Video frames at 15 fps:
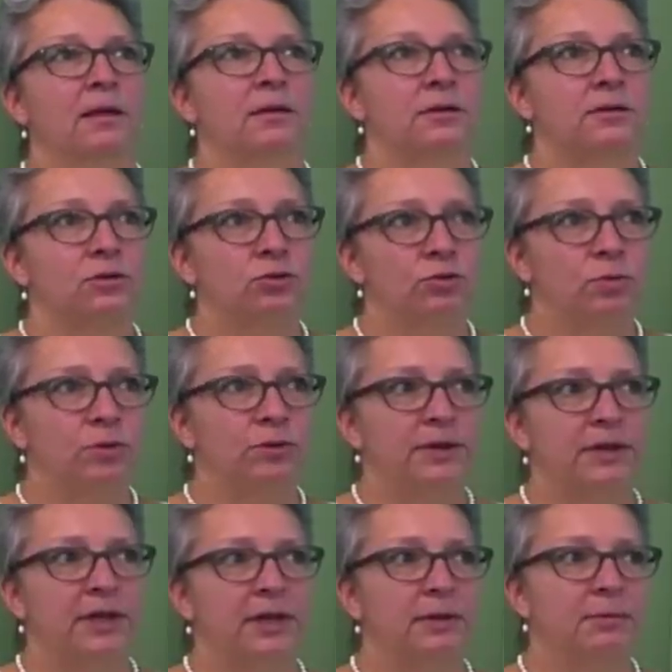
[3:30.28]
The
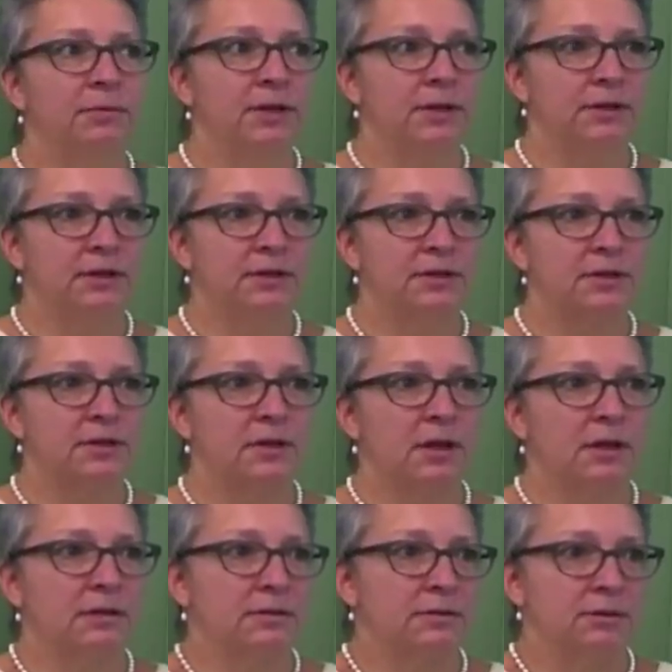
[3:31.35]
2.8 millions
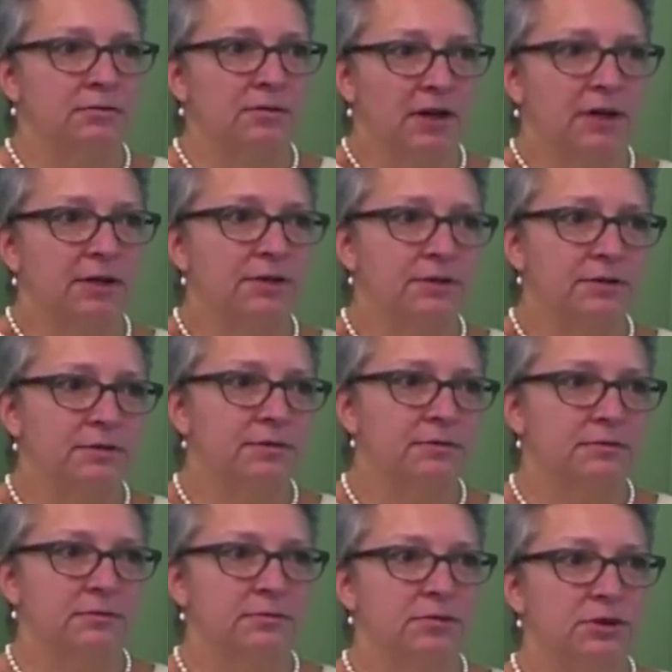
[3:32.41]
are divided
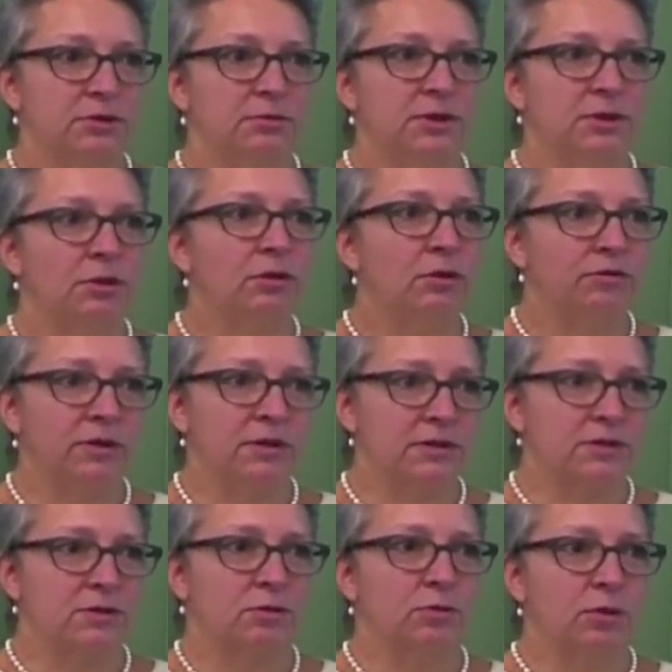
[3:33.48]
between all of
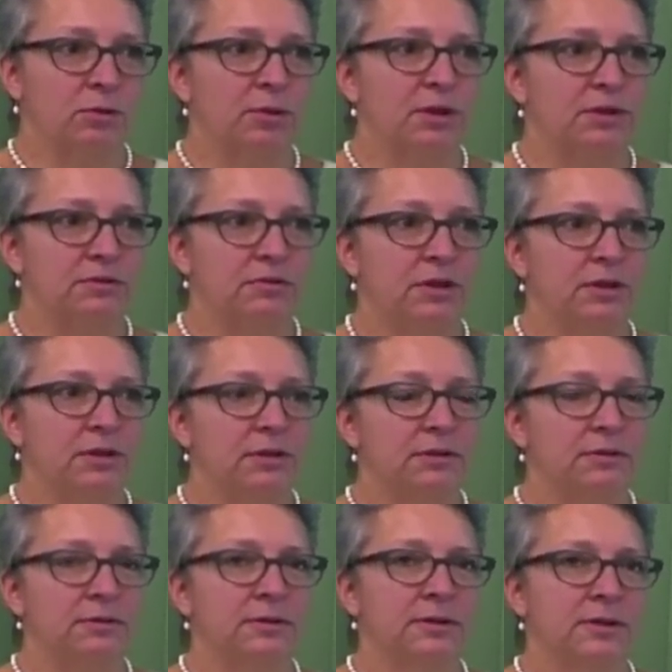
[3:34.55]
us, or will be
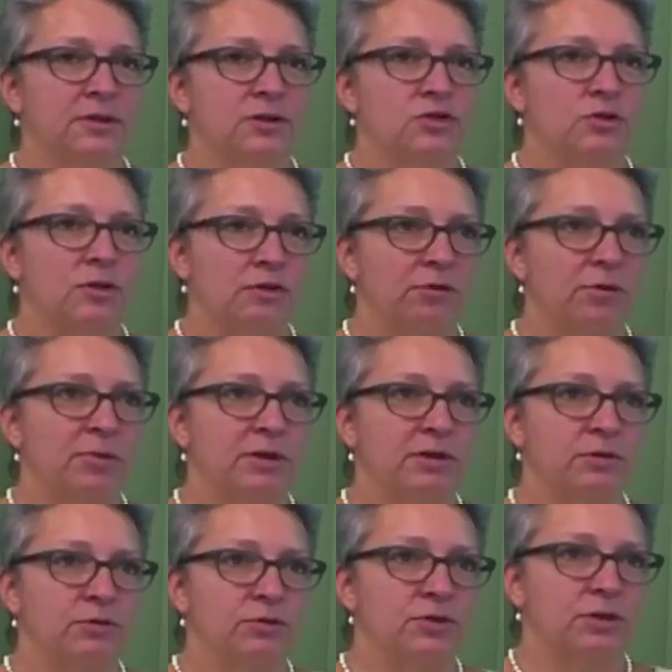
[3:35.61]
divided. So
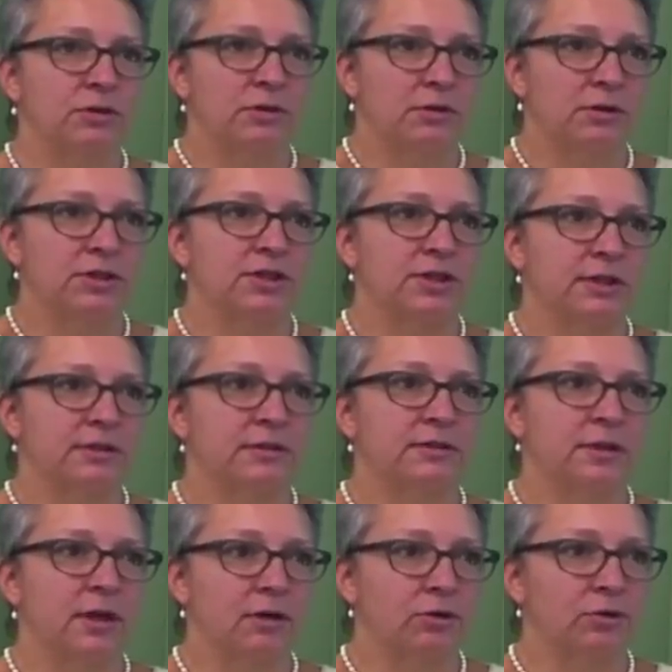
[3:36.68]
everybody who's acknowledged until
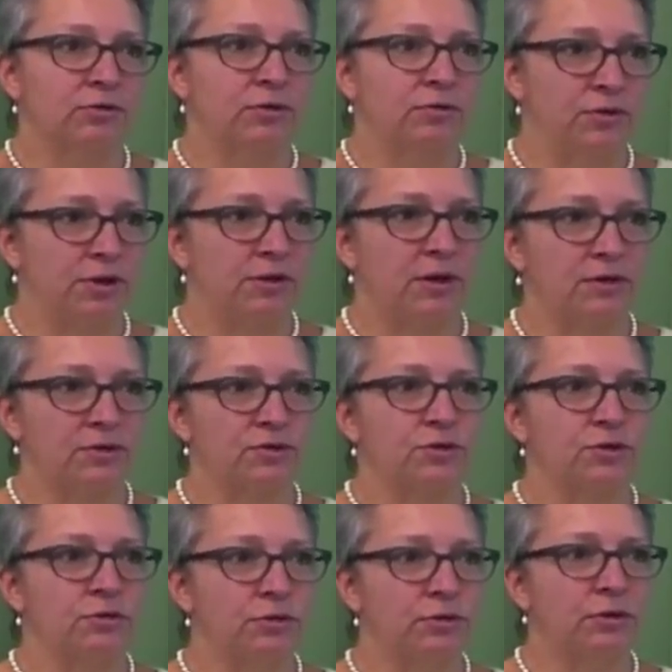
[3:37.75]
now got
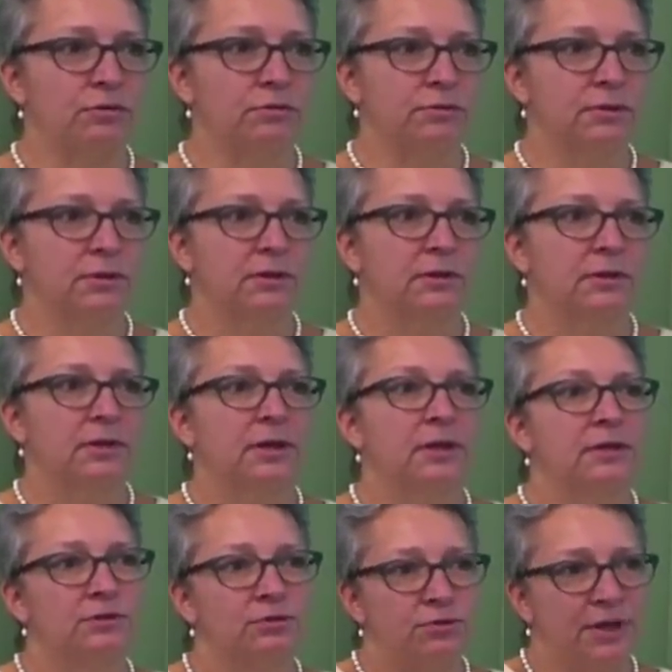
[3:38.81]
50,000 euro.
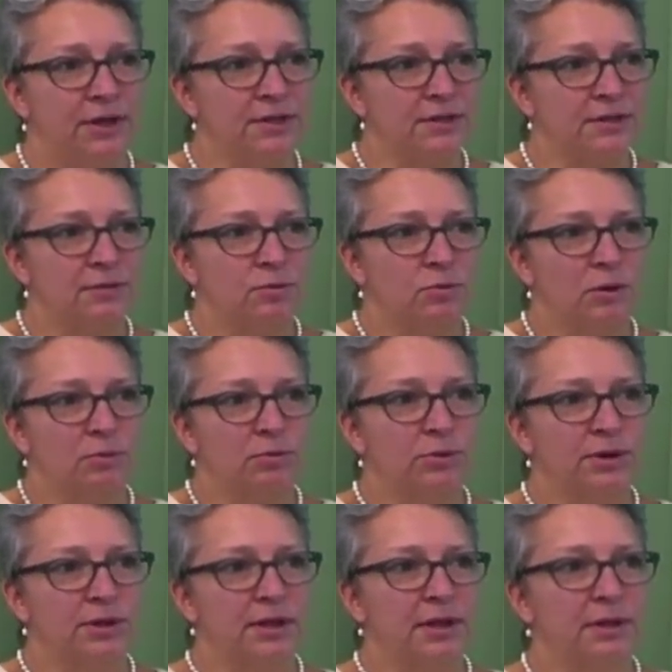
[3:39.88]
And the rest, the
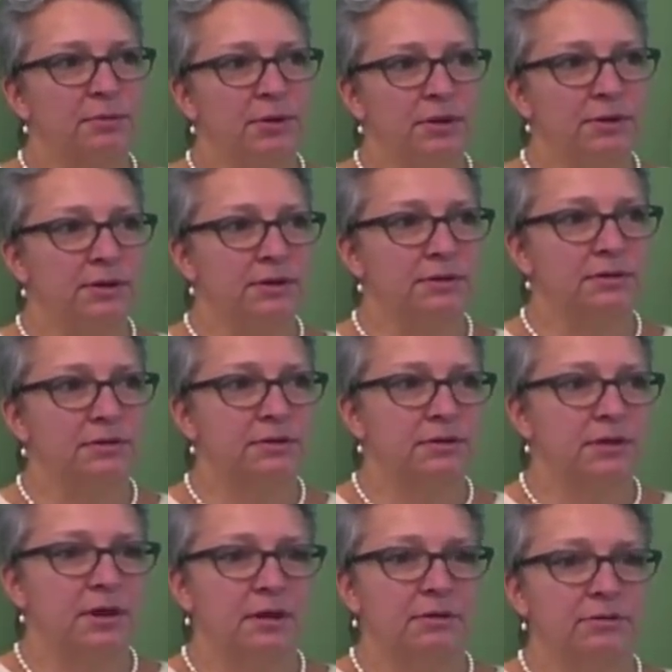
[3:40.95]
1.8 millions,
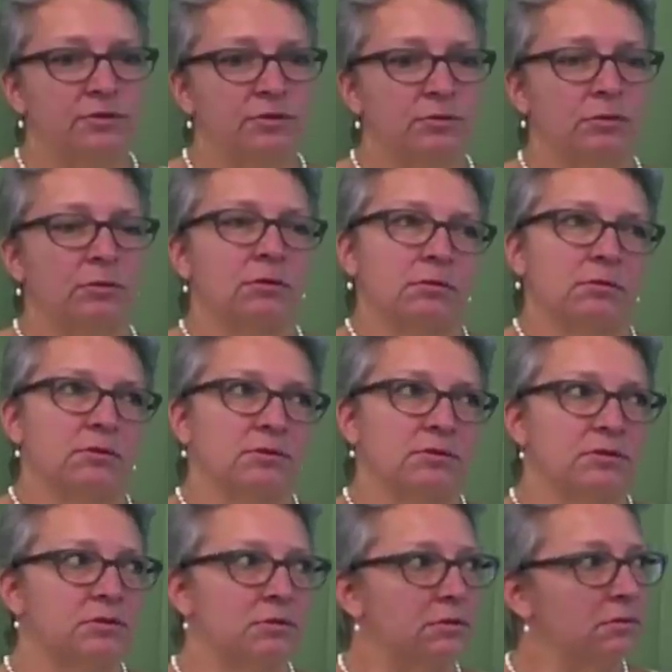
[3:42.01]
they have to, oh,
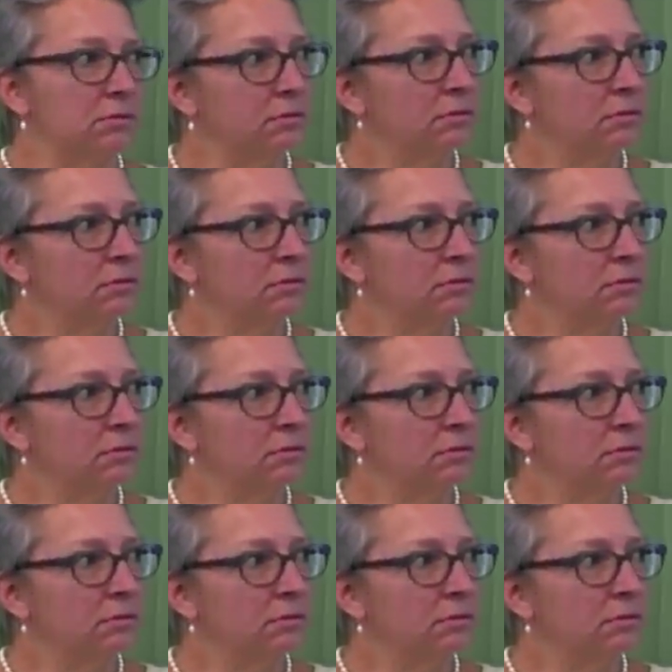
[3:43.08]
it's not